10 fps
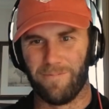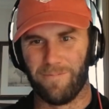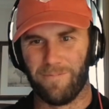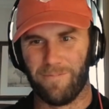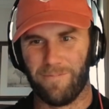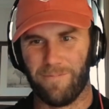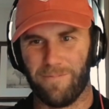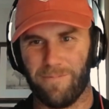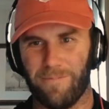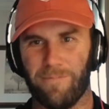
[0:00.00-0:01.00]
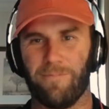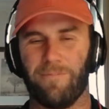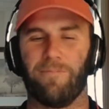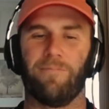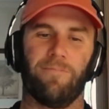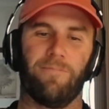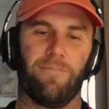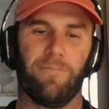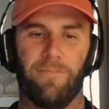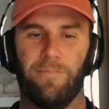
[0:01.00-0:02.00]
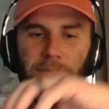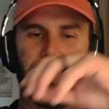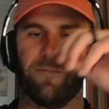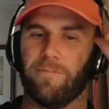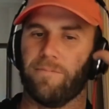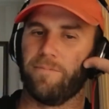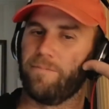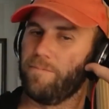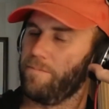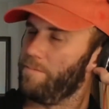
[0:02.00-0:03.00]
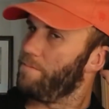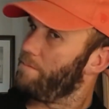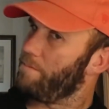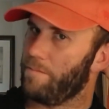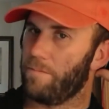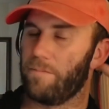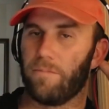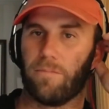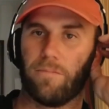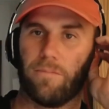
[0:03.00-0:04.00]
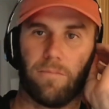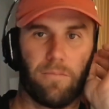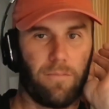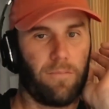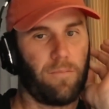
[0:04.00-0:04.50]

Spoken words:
[no speech]